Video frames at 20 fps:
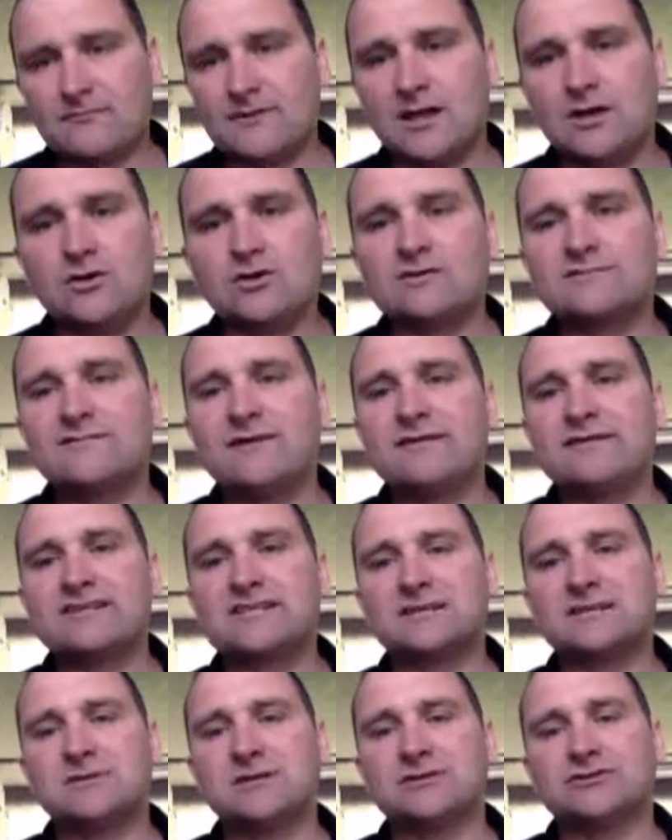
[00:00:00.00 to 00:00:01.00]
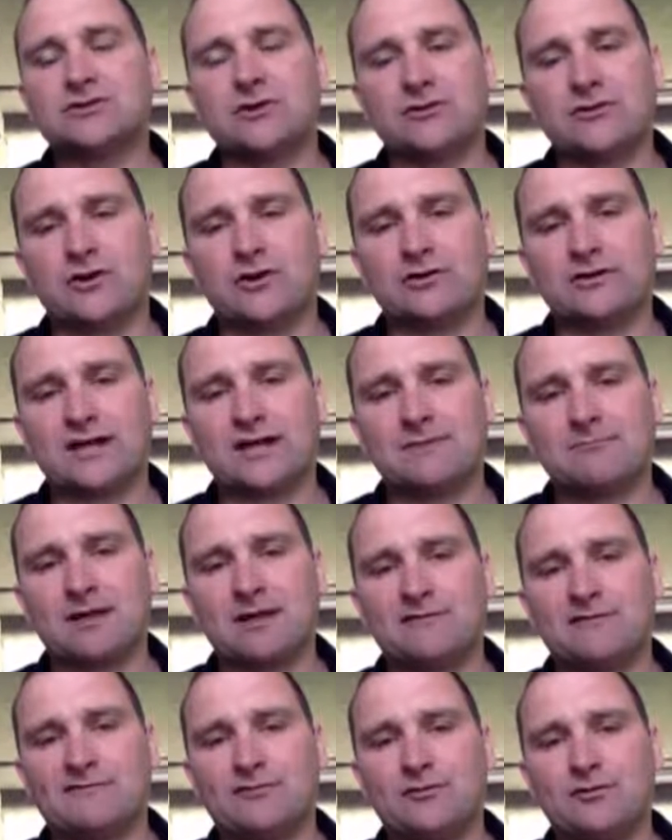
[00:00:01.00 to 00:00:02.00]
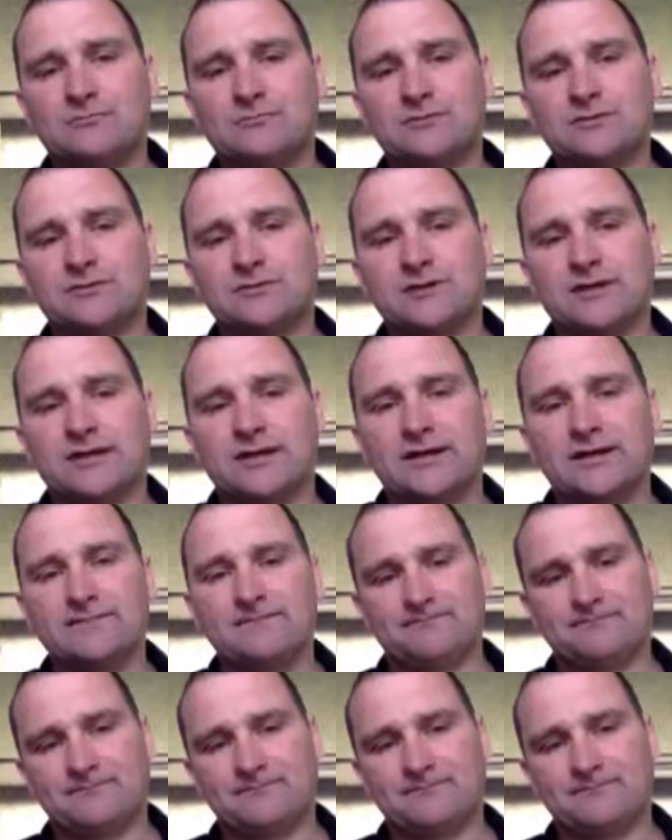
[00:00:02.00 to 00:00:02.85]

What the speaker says: It looks very similar to other online platforms, okay?